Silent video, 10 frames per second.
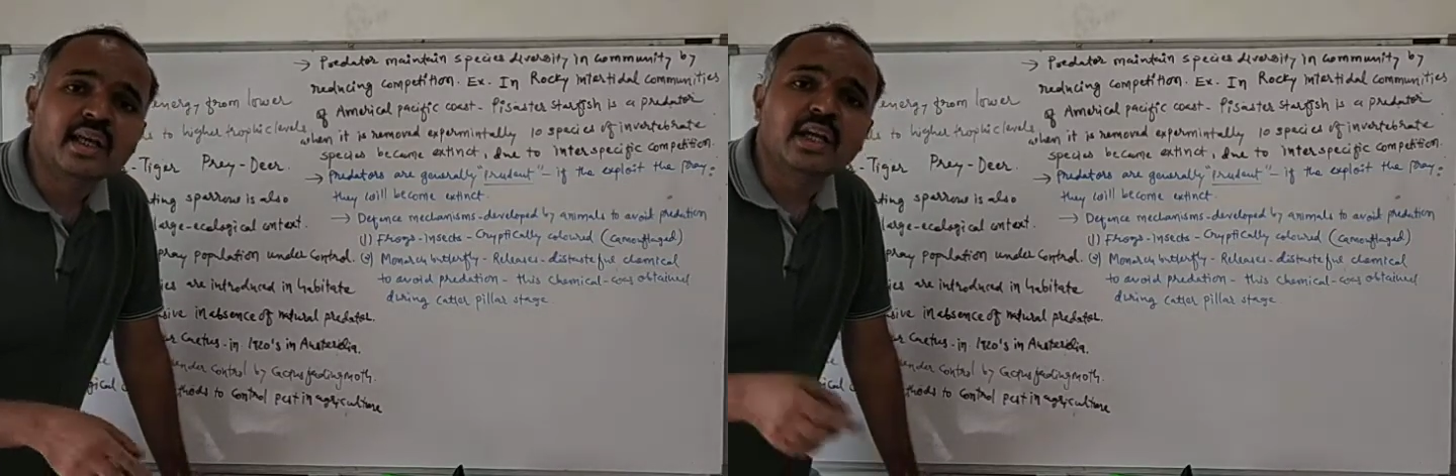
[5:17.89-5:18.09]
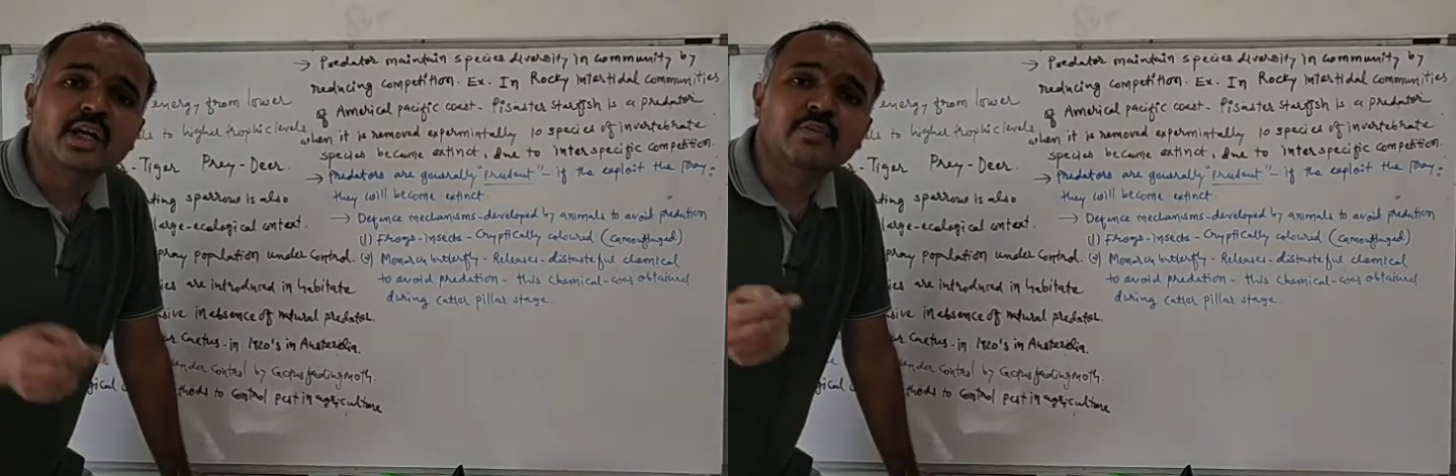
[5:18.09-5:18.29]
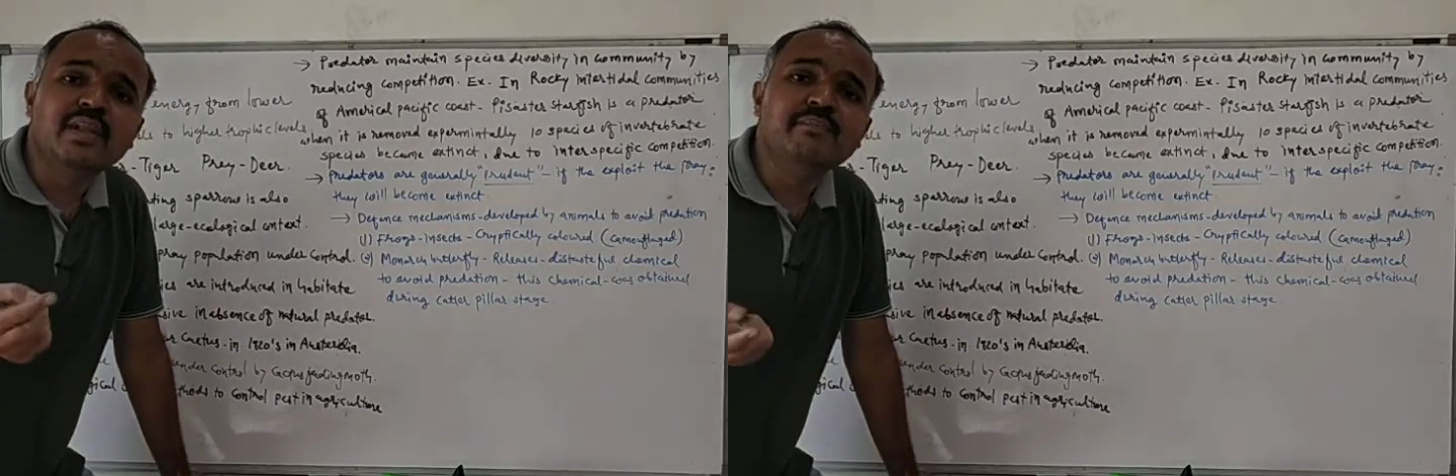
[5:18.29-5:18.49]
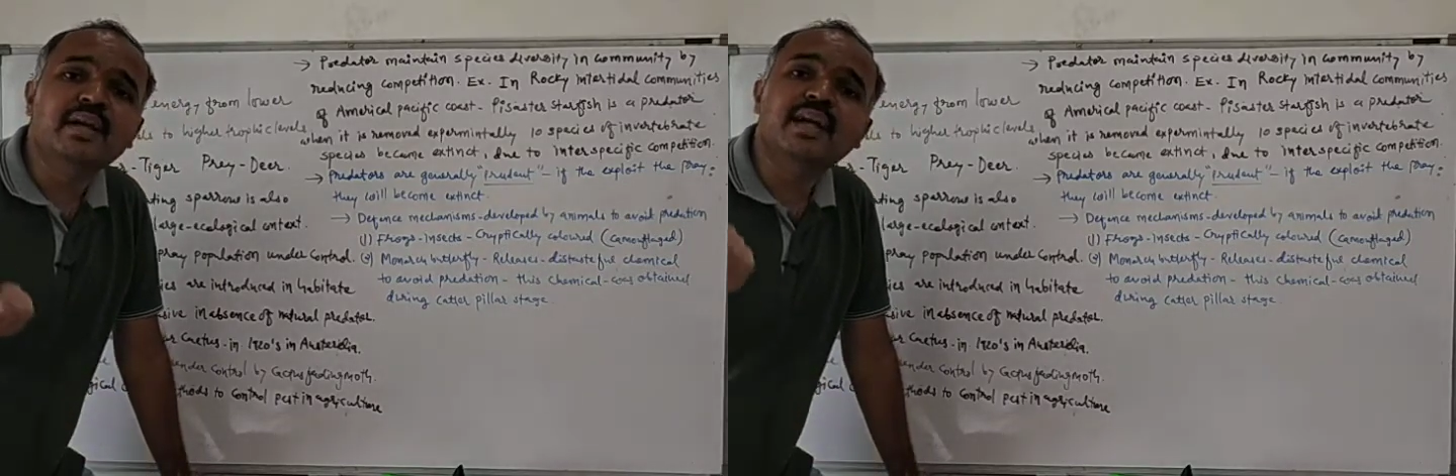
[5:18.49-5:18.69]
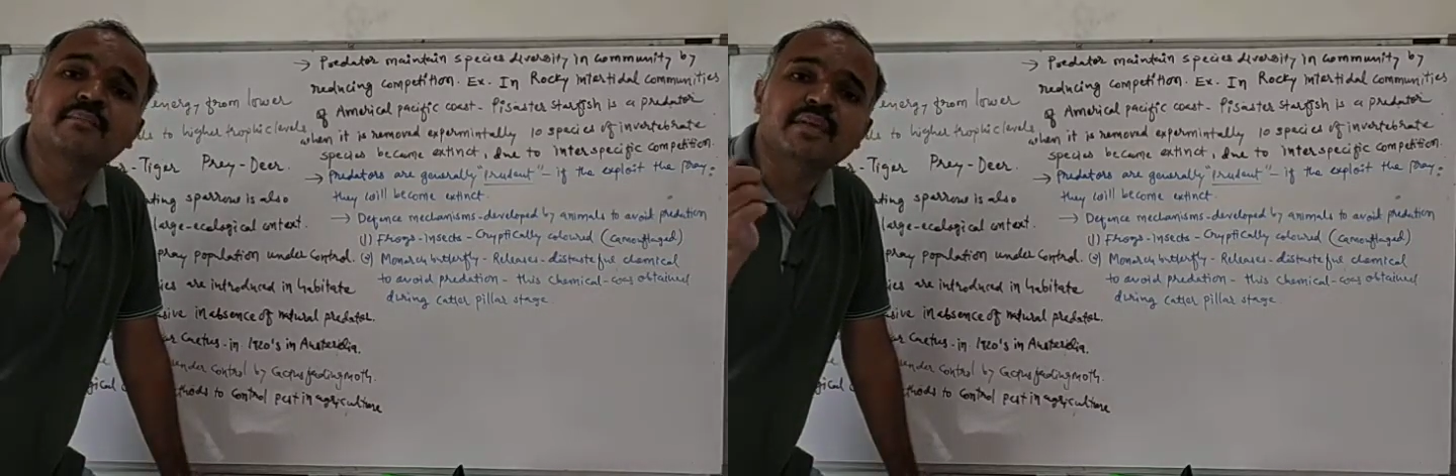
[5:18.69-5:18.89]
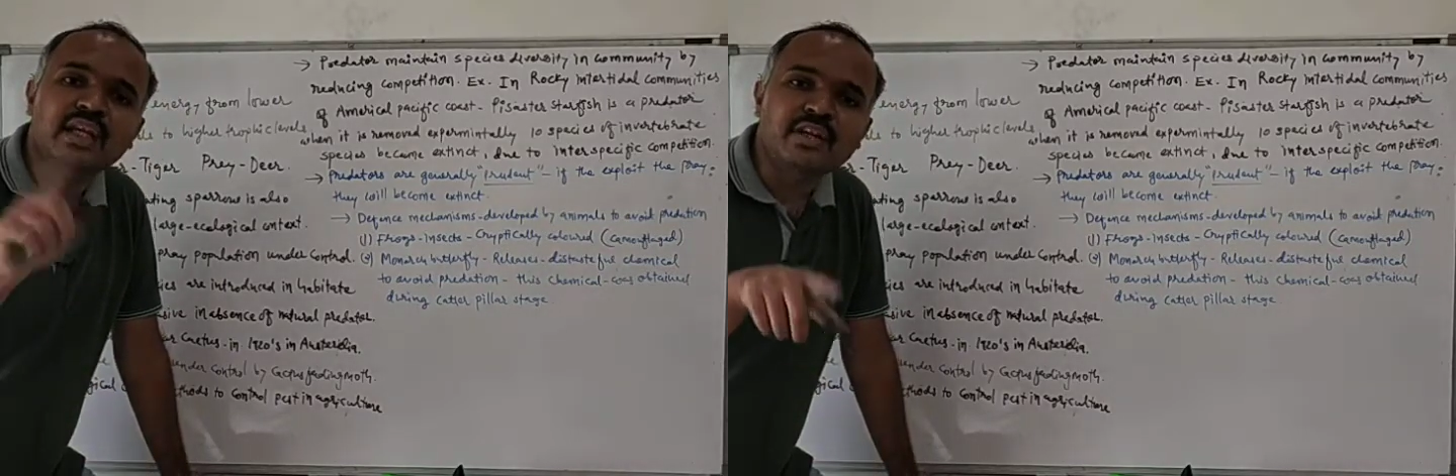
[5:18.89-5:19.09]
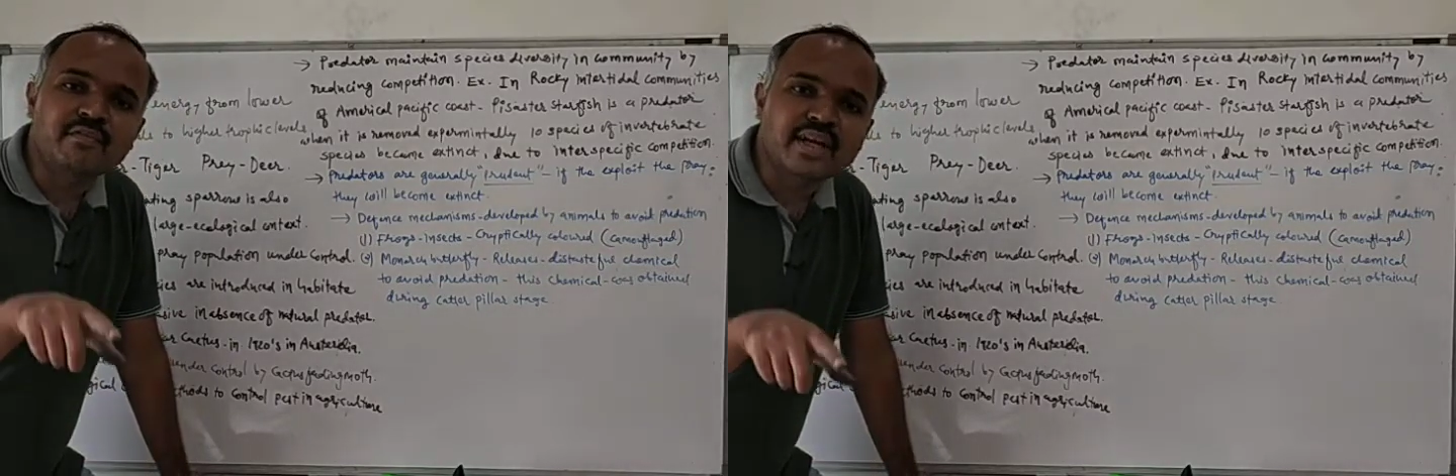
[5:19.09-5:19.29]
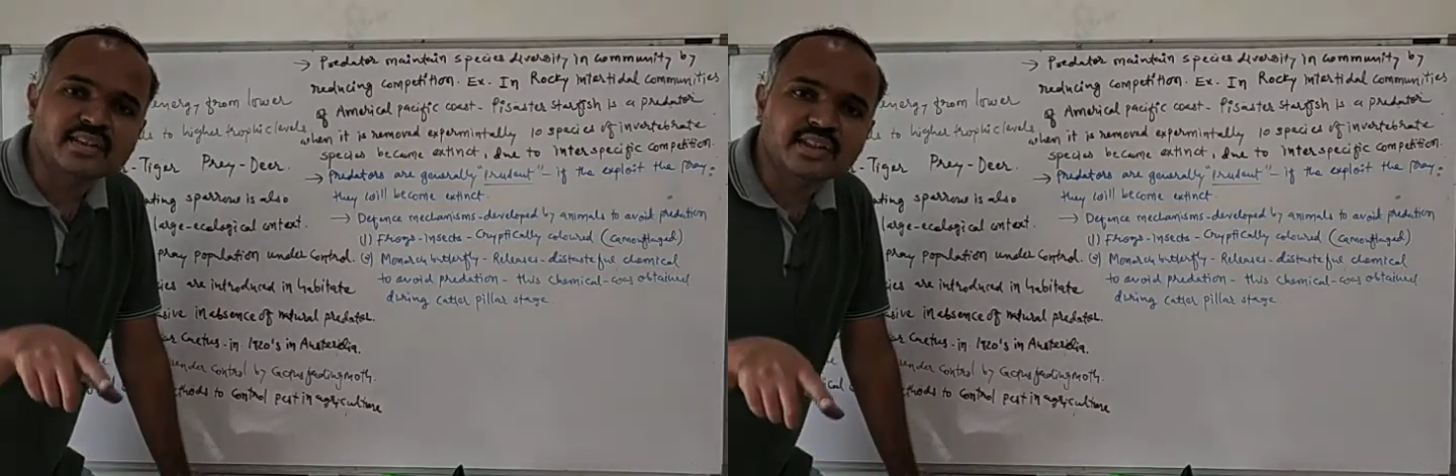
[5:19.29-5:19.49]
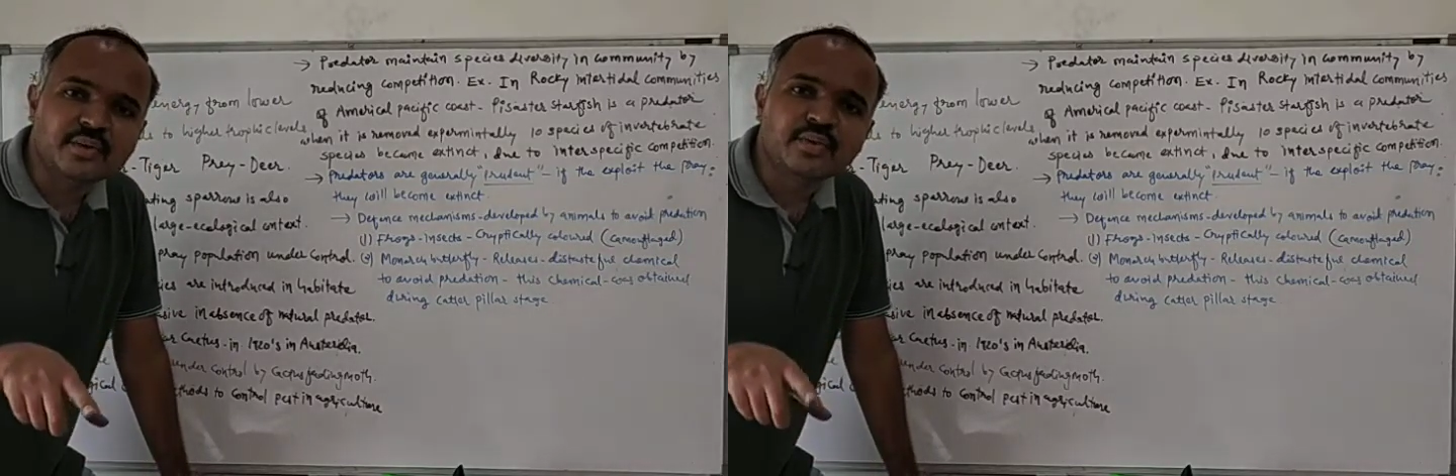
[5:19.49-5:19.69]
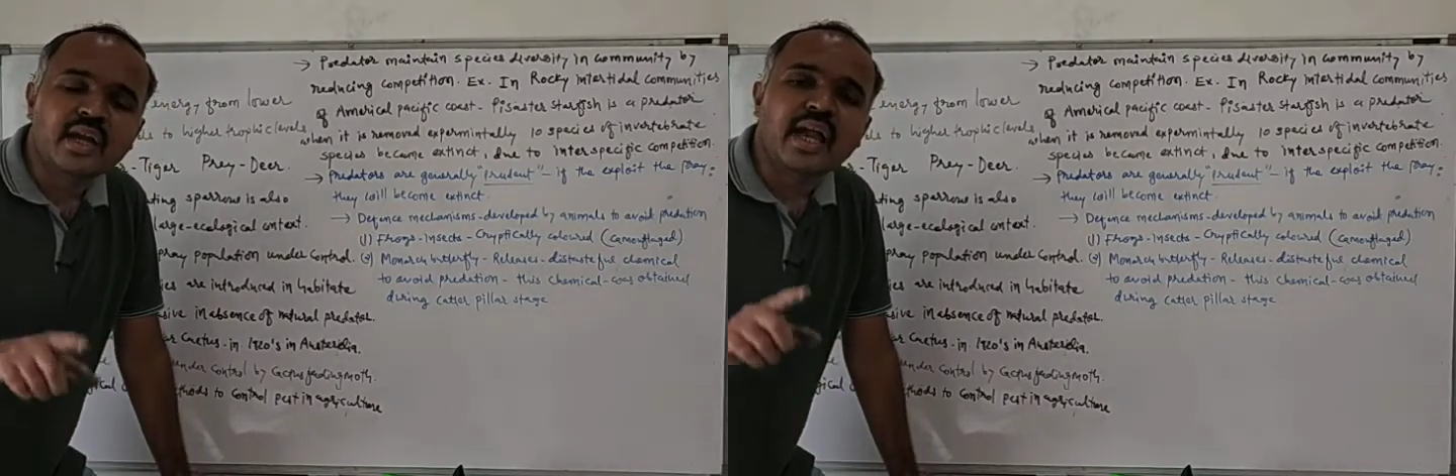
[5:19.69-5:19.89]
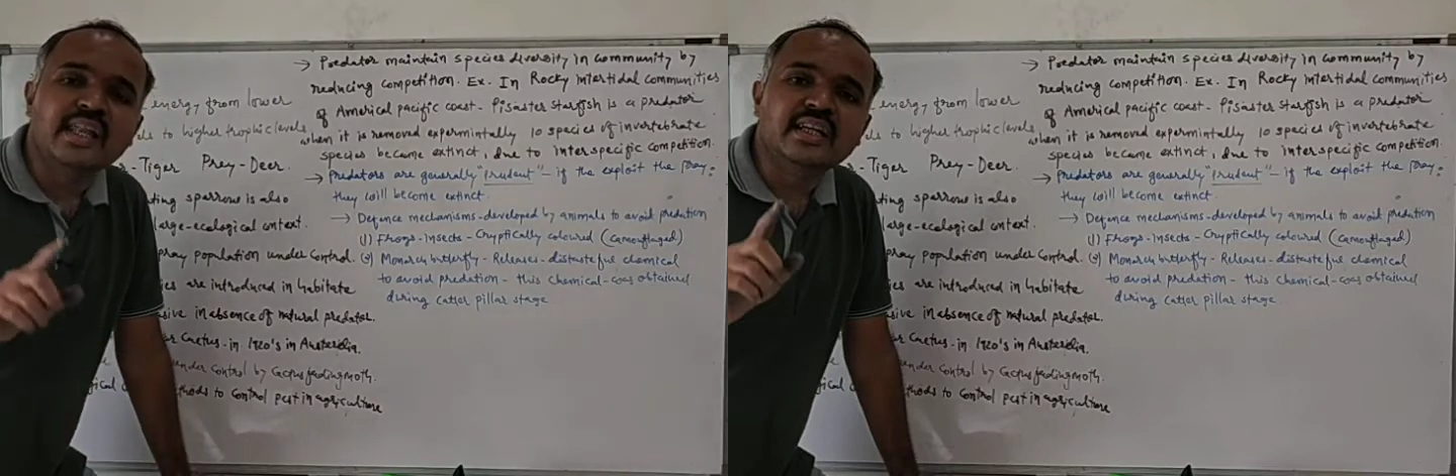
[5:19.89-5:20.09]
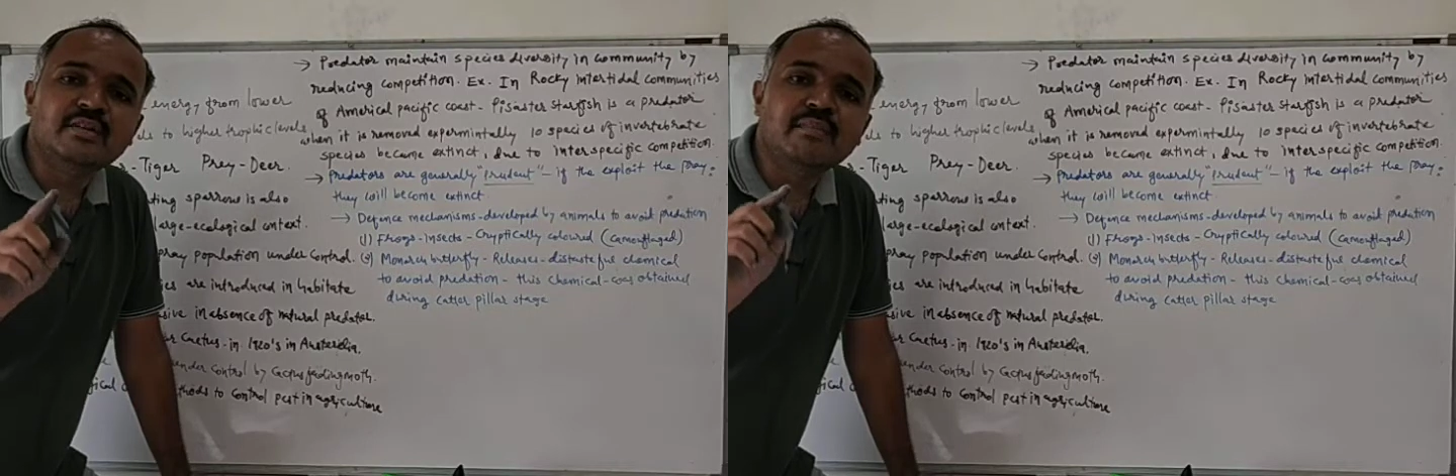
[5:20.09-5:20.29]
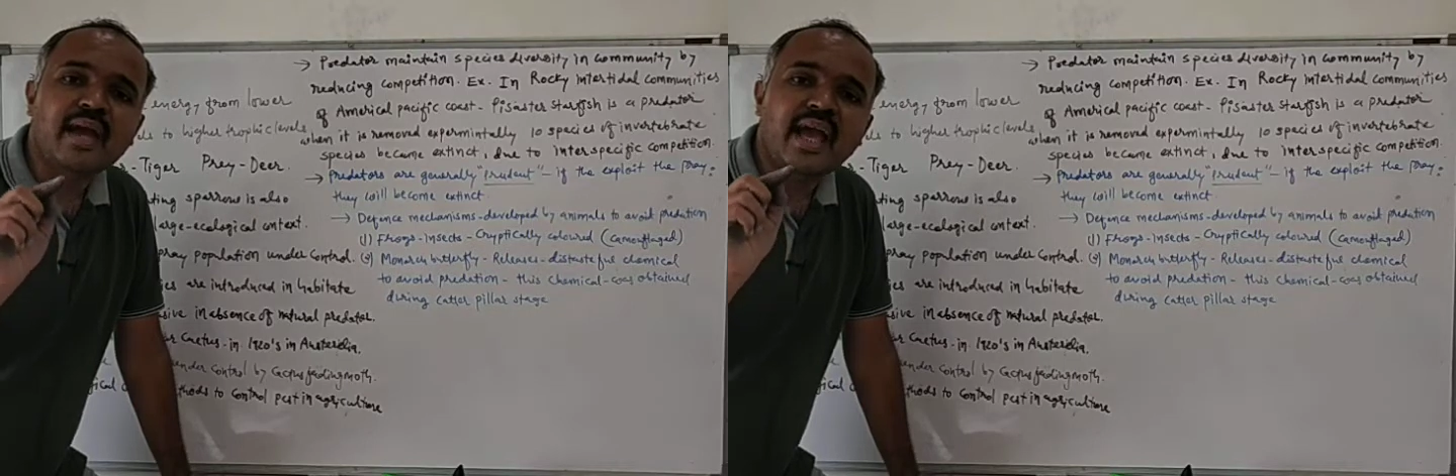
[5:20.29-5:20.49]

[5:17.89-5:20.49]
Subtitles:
it will become invasive and it